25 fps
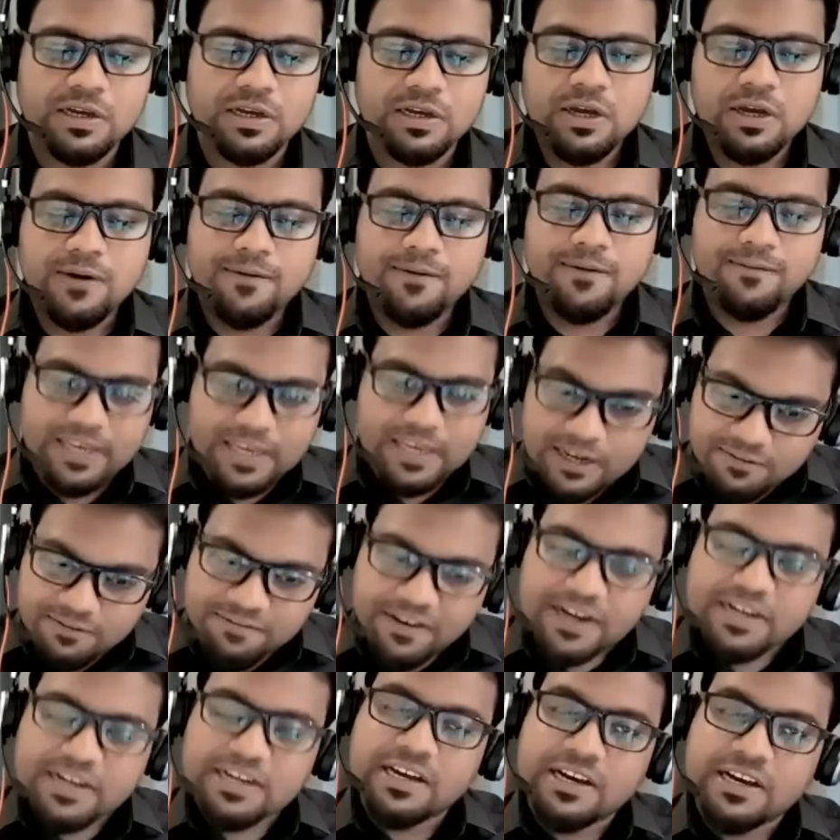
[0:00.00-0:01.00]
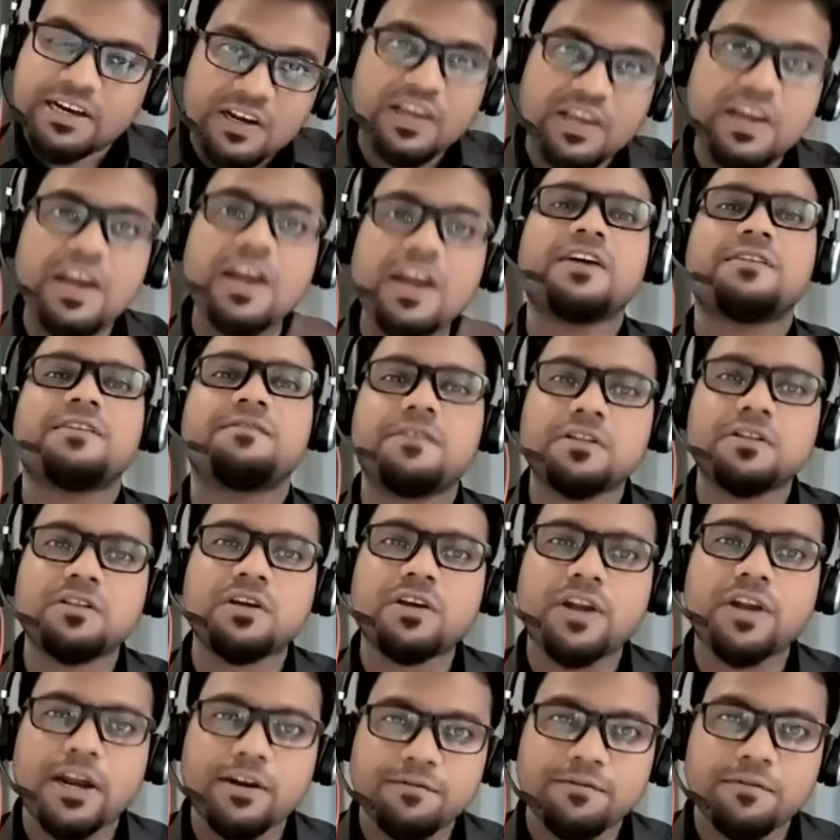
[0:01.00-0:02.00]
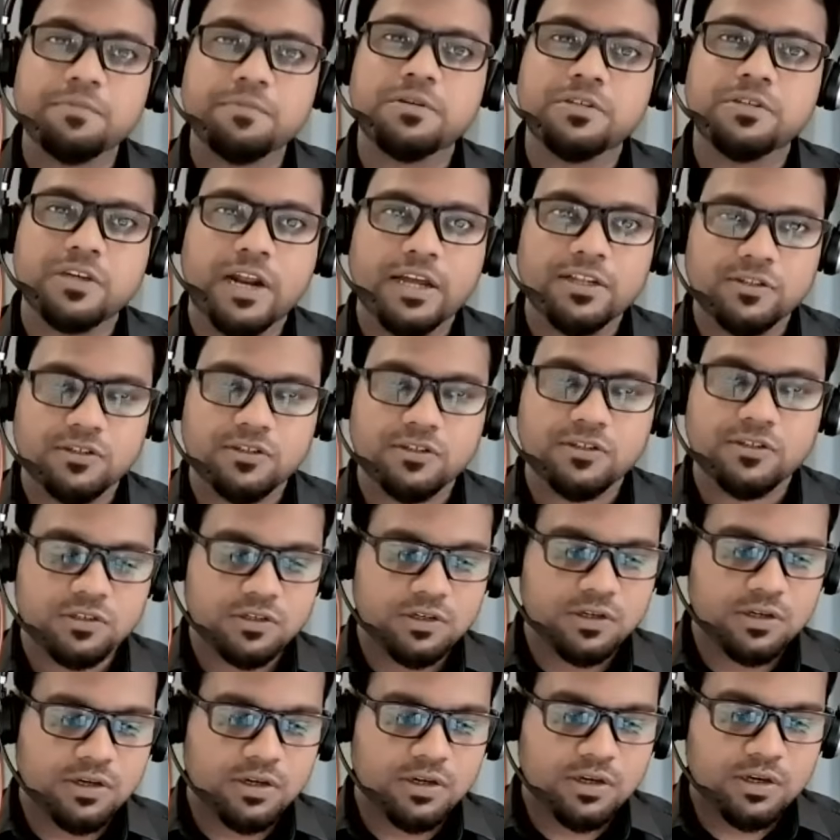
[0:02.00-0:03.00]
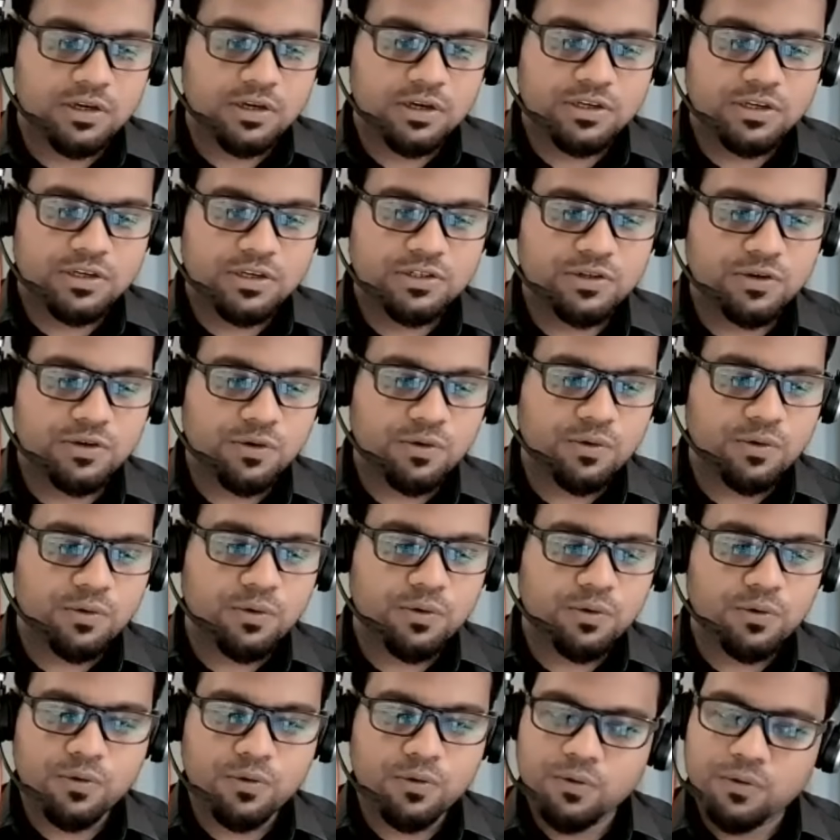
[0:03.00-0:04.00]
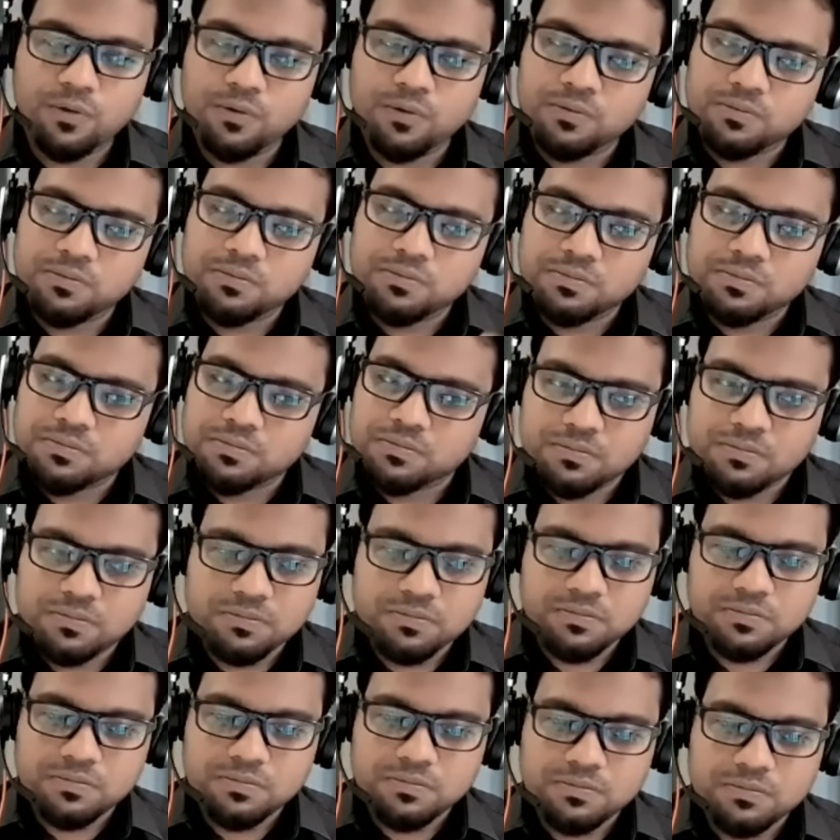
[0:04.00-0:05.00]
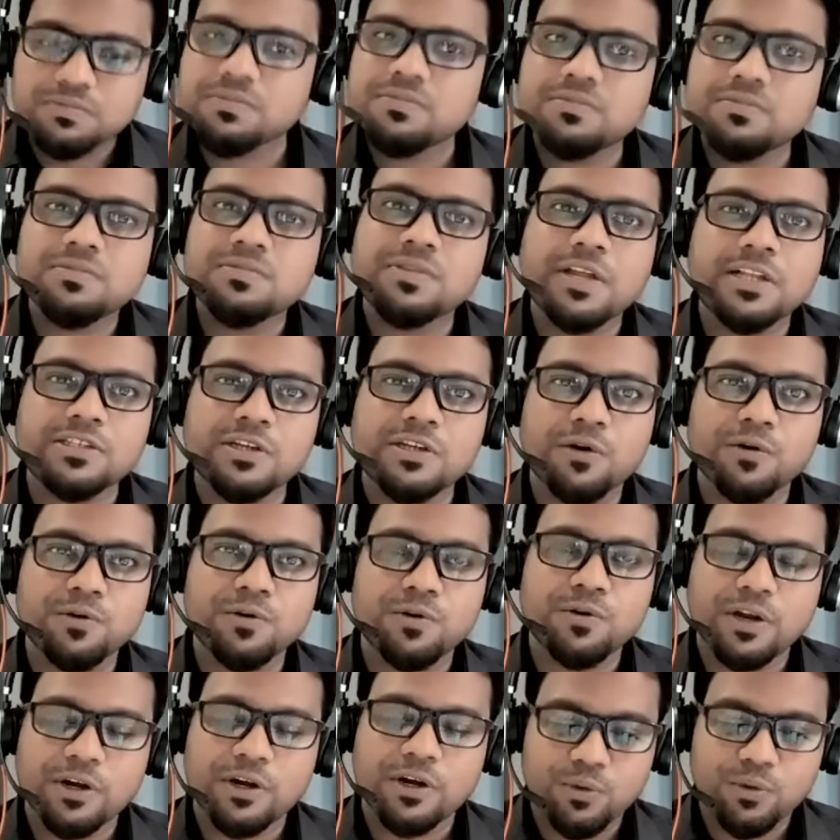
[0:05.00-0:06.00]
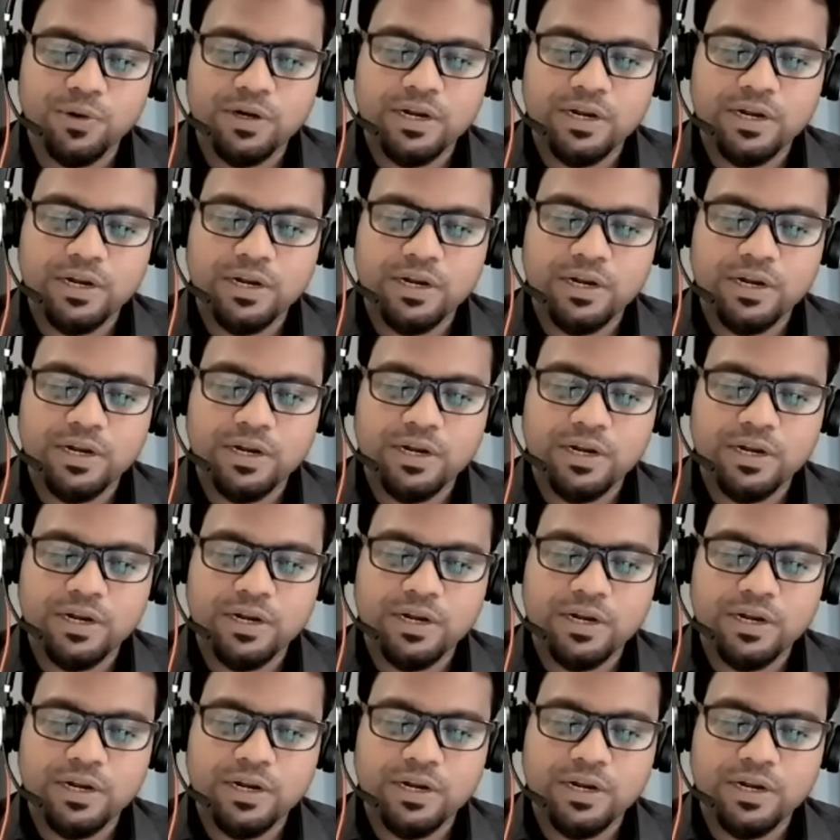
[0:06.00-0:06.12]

We can in fact create everything right from the scratch. So that's how you can do it.